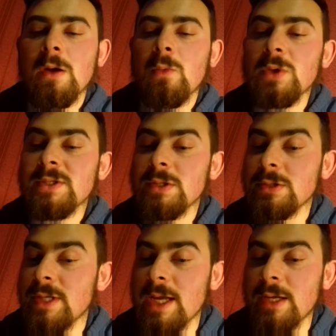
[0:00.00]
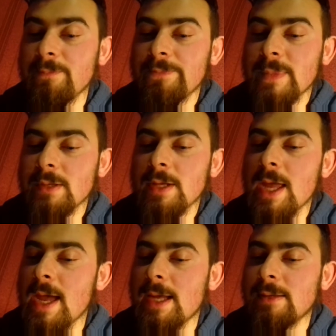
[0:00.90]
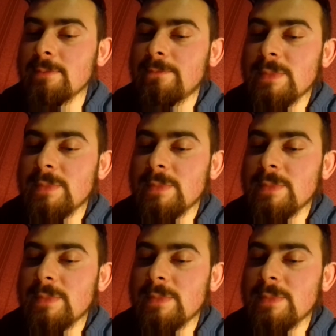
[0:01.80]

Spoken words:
What's your name? Anne.